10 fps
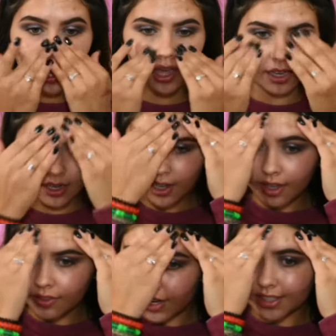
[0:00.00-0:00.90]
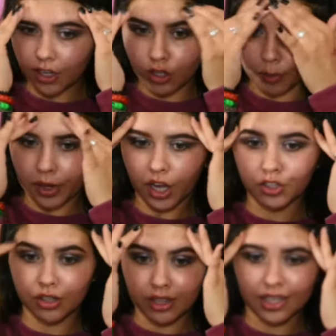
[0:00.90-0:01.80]
and that it's like glowing
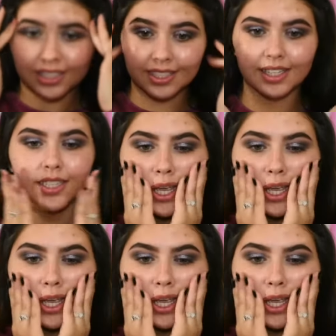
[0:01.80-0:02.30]
underneath, because it does